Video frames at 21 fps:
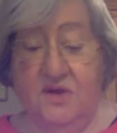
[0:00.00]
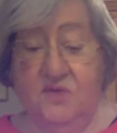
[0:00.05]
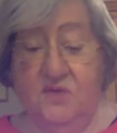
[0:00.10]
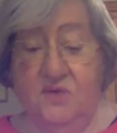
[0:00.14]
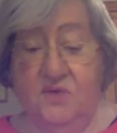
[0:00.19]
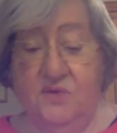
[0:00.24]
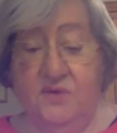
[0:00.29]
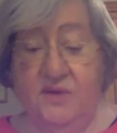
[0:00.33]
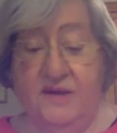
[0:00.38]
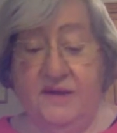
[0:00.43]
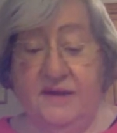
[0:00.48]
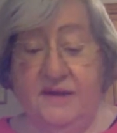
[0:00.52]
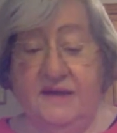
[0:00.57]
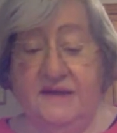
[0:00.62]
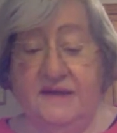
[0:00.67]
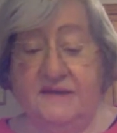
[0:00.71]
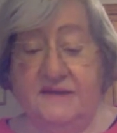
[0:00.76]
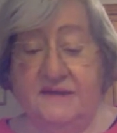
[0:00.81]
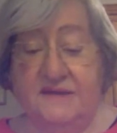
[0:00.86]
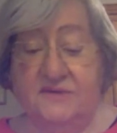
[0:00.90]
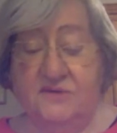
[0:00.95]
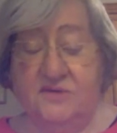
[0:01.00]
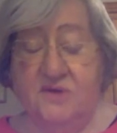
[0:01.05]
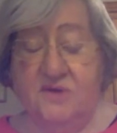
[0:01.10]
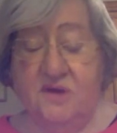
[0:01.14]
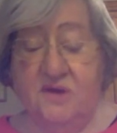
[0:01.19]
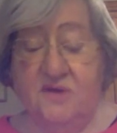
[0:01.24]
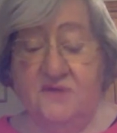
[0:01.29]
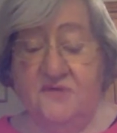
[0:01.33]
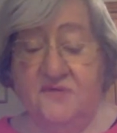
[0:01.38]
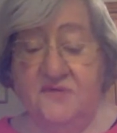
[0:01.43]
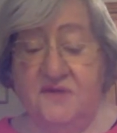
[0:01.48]
We were
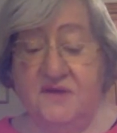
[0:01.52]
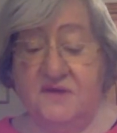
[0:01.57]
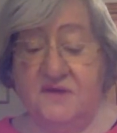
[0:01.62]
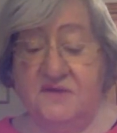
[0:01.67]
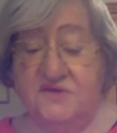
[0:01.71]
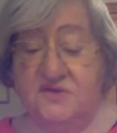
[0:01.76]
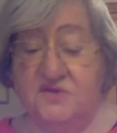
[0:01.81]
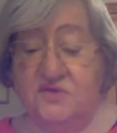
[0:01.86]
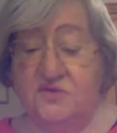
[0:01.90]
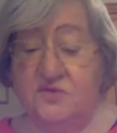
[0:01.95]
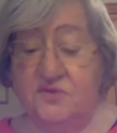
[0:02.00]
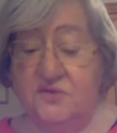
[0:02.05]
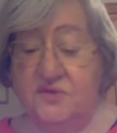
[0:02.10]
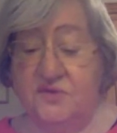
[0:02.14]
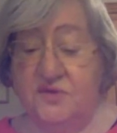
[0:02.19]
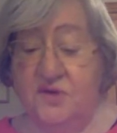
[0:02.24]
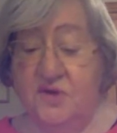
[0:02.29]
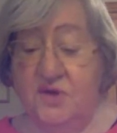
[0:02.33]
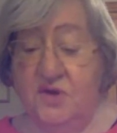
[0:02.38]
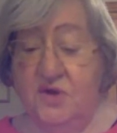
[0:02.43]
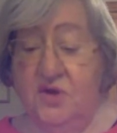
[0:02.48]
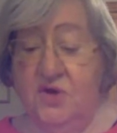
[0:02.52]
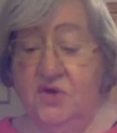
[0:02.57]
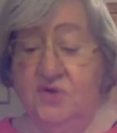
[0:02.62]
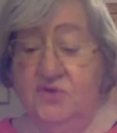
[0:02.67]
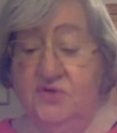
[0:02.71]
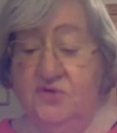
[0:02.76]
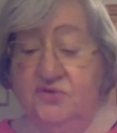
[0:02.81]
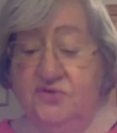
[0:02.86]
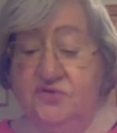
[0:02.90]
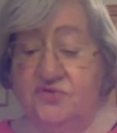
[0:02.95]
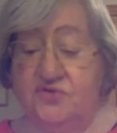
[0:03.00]
8.5 years old.
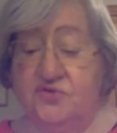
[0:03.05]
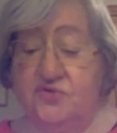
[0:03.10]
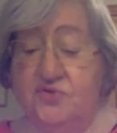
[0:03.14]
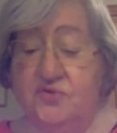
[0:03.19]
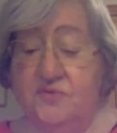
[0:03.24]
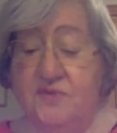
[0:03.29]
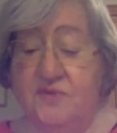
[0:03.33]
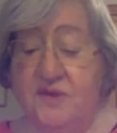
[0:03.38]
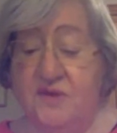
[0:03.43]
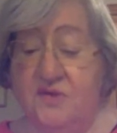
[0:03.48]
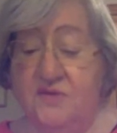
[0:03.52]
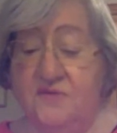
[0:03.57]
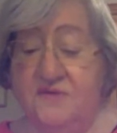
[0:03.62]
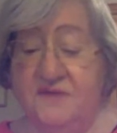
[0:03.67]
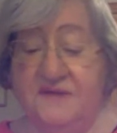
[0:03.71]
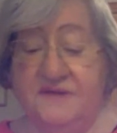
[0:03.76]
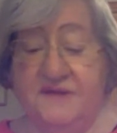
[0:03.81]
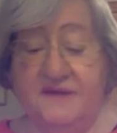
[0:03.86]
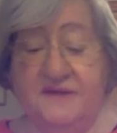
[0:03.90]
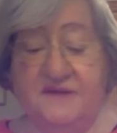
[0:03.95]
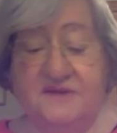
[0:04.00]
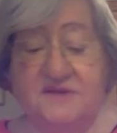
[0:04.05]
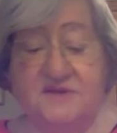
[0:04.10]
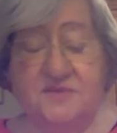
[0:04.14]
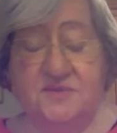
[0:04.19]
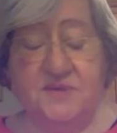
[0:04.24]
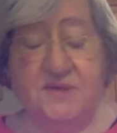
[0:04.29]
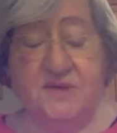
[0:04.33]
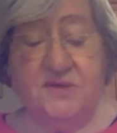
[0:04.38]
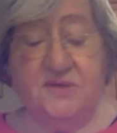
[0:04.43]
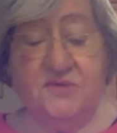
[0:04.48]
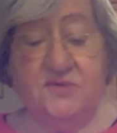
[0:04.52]
The trauma of that
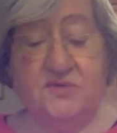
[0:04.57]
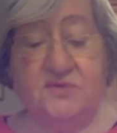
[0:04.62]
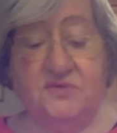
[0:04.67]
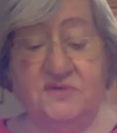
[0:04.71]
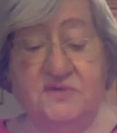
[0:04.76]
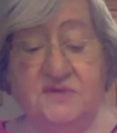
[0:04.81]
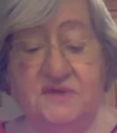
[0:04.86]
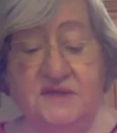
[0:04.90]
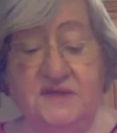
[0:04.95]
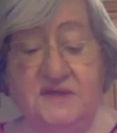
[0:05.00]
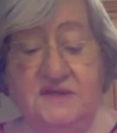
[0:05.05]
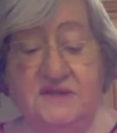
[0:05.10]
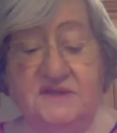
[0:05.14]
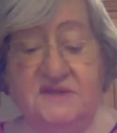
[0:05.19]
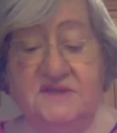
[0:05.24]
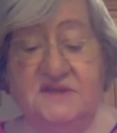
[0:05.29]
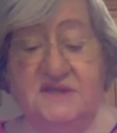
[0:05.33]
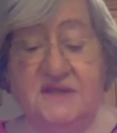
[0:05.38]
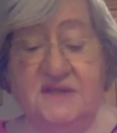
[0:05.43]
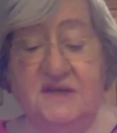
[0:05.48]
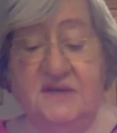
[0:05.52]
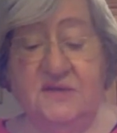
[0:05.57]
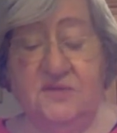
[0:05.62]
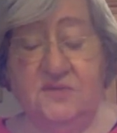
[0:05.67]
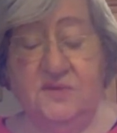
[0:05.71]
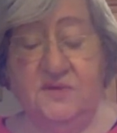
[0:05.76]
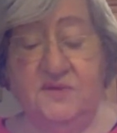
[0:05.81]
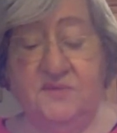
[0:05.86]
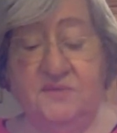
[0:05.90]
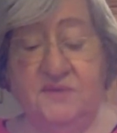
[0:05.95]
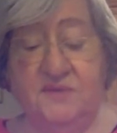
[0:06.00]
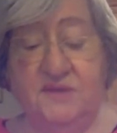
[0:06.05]
experience is still
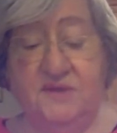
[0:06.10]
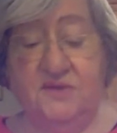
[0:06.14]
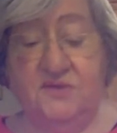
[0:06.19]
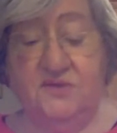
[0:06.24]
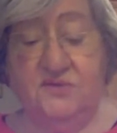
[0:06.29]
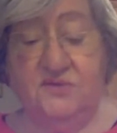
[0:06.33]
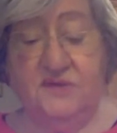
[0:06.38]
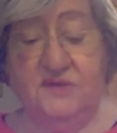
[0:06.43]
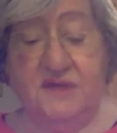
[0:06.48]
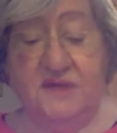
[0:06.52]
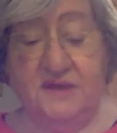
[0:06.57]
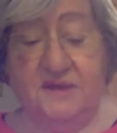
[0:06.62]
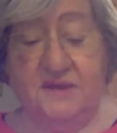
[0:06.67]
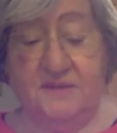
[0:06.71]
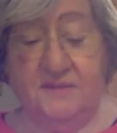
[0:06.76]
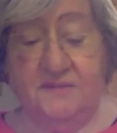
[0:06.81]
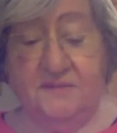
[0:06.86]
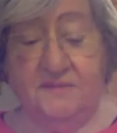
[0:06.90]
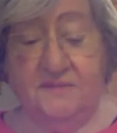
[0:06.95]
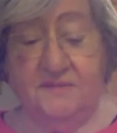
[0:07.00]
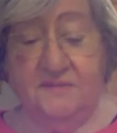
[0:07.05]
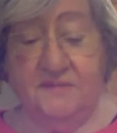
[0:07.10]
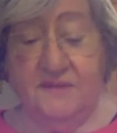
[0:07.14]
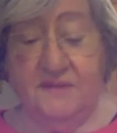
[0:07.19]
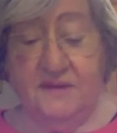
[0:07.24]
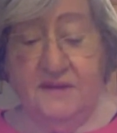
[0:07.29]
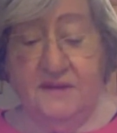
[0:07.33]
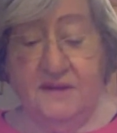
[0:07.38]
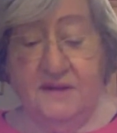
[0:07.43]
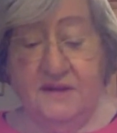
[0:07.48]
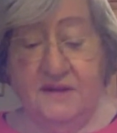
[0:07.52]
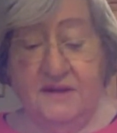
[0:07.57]
with me today.
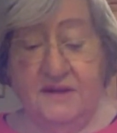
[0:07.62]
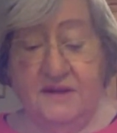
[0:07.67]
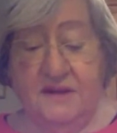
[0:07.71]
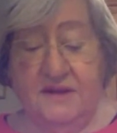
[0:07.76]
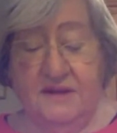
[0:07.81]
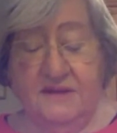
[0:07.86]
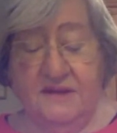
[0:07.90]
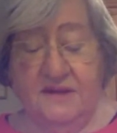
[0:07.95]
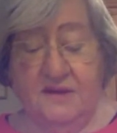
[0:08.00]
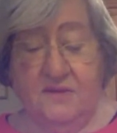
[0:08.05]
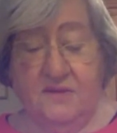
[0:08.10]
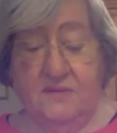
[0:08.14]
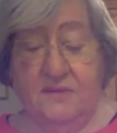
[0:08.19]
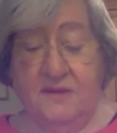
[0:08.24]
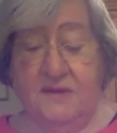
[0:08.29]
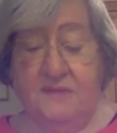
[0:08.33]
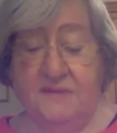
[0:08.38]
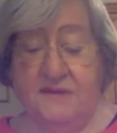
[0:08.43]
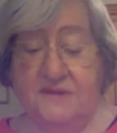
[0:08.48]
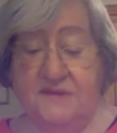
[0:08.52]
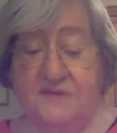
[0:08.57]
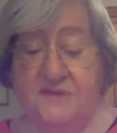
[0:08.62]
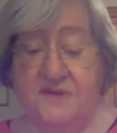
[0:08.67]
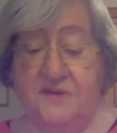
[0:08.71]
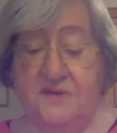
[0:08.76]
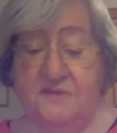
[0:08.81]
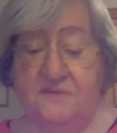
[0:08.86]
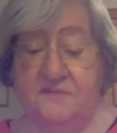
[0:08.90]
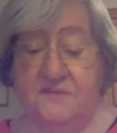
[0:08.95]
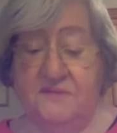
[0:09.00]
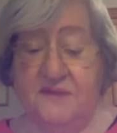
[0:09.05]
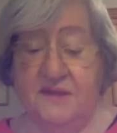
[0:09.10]
Now, my mother
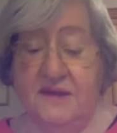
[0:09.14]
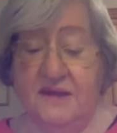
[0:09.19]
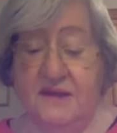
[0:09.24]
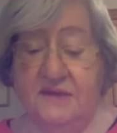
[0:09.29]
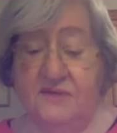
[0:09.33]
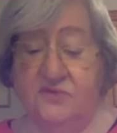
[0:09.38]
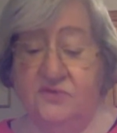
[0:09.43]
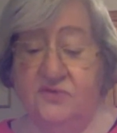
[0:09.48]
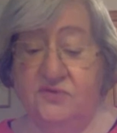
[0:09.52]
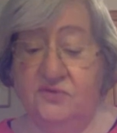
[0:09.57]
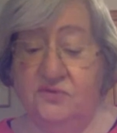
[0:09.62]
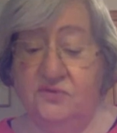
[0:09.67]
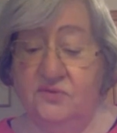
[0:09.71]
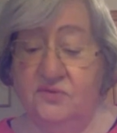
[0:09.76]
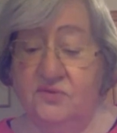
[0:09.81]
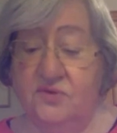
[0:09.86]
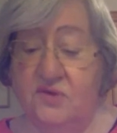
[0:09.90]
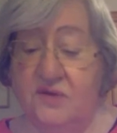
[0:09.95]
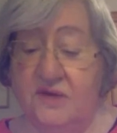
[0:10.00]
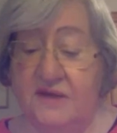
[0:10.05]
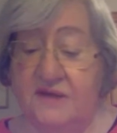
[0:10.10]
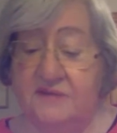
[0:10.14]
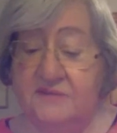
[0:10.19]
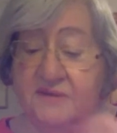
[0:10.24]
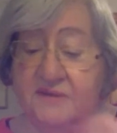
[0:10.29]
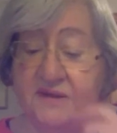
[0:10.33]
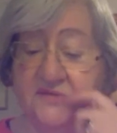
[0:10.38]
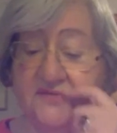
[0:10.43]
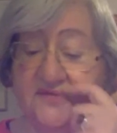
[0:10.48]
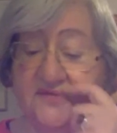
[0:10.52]
had to collect my